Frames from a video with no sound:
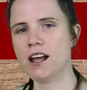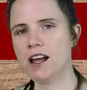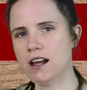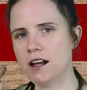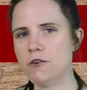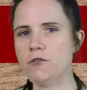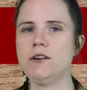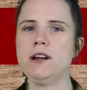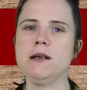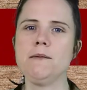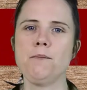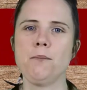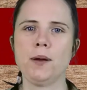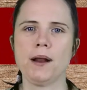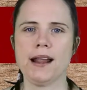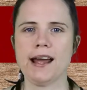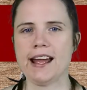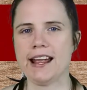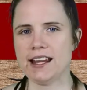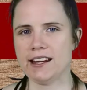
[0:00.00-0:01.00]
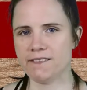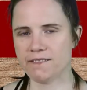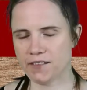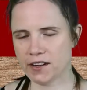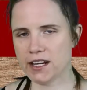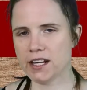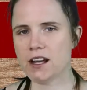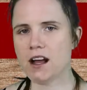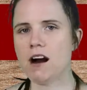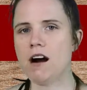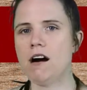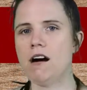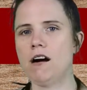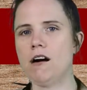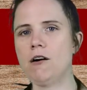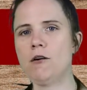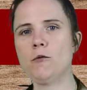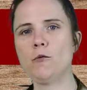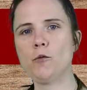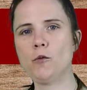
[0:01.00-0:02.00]
Only play
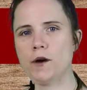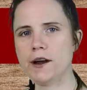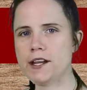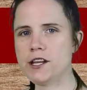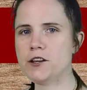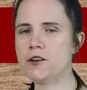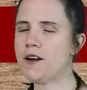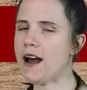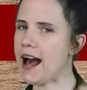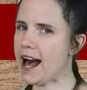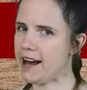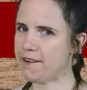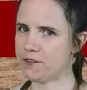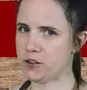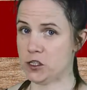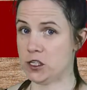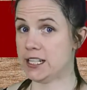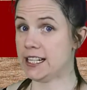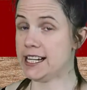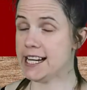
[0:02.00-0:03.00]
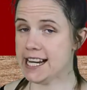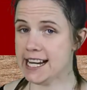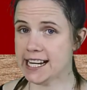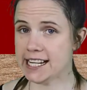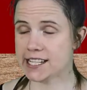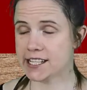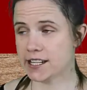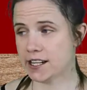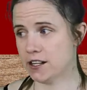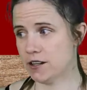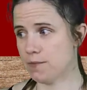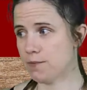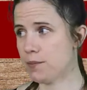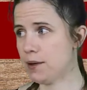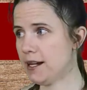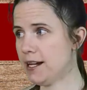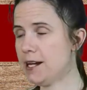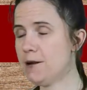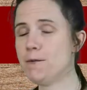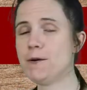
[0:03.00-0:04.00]
VR when you haven't eaten.
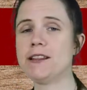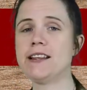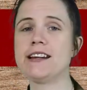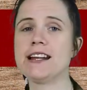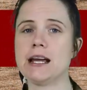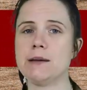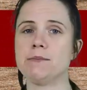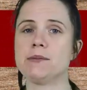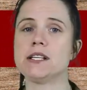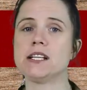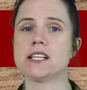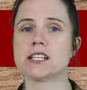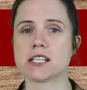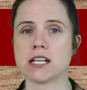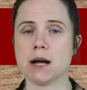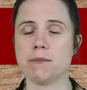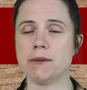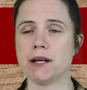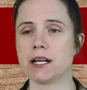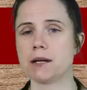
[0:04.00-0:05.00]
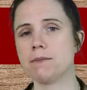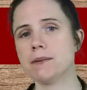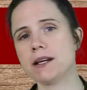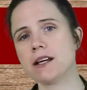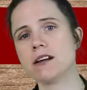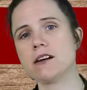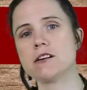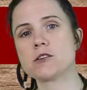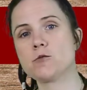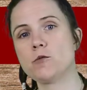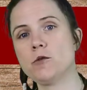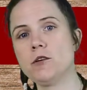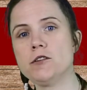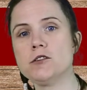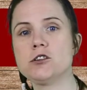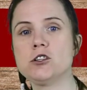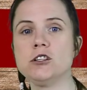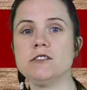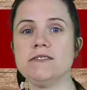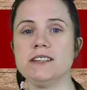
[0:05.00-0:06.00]
Play with an empty stomach, because
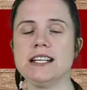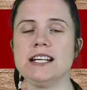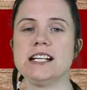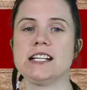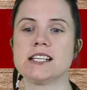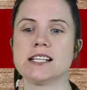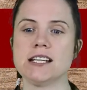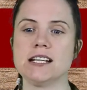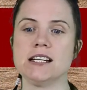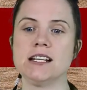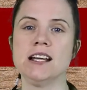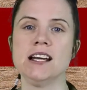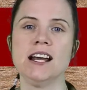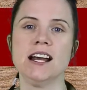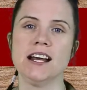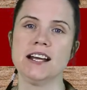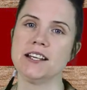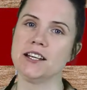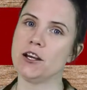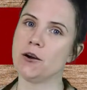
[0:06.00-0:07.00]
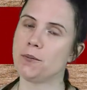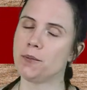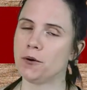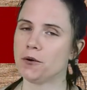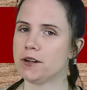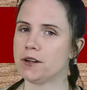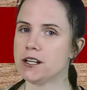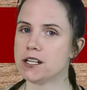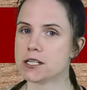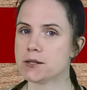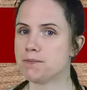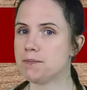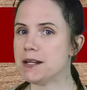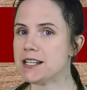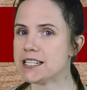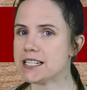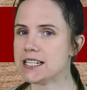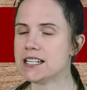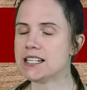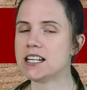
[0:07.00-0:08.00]
once you've eaten, your body's
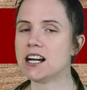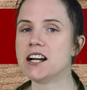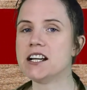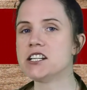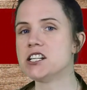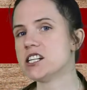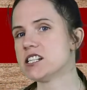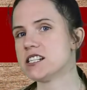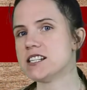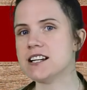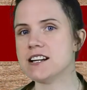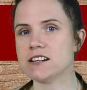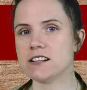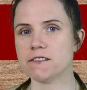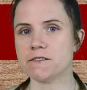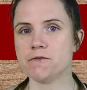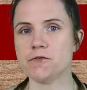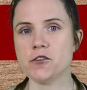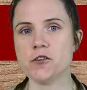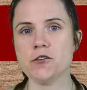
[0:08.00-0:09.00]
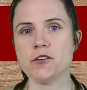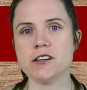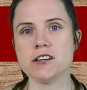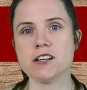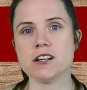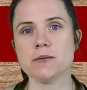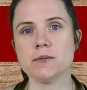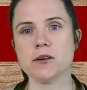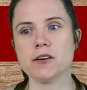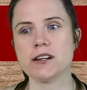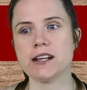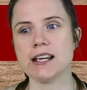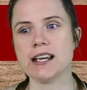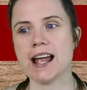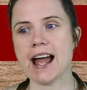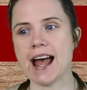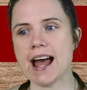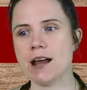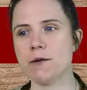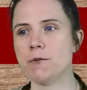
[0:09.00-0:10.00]
busy digesting the food in your body,
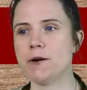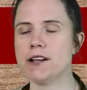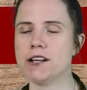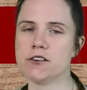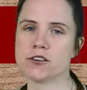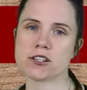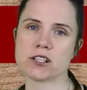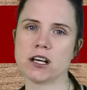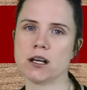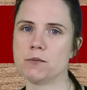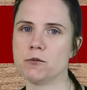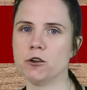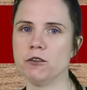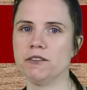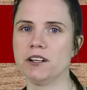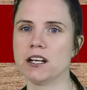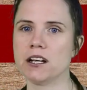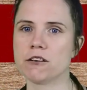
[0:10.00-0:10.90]
and when you start moving